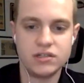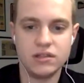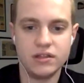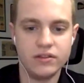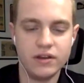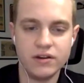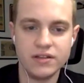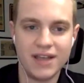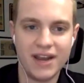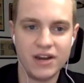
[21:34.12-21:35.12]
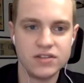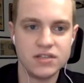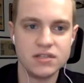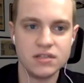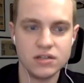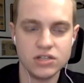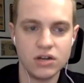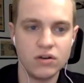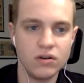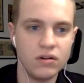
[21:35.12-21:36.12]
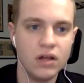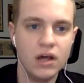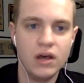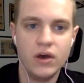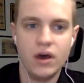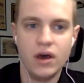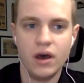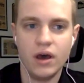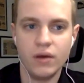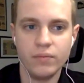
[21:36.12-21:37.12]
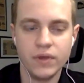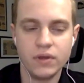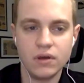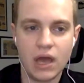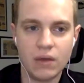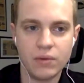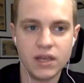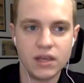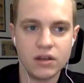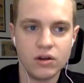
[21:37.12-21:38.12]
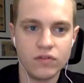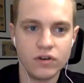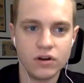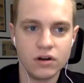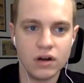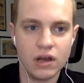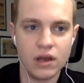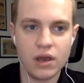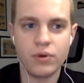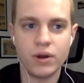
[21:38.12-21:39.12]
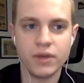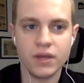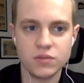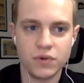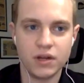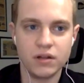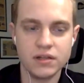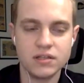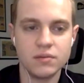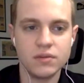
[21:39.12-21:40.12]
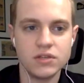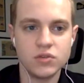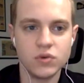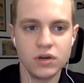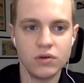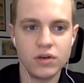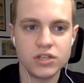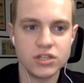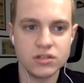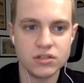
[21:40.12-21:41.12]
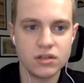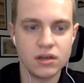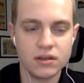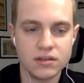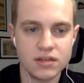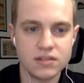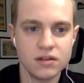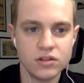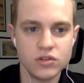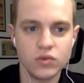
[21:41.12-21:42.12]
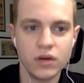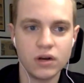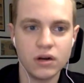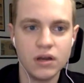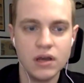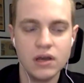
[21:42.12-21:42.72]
just their entire season in general. I'm going to kick it over. I'm probably going to sprinkle in some of these Twitter questions. Dustin on Twitter,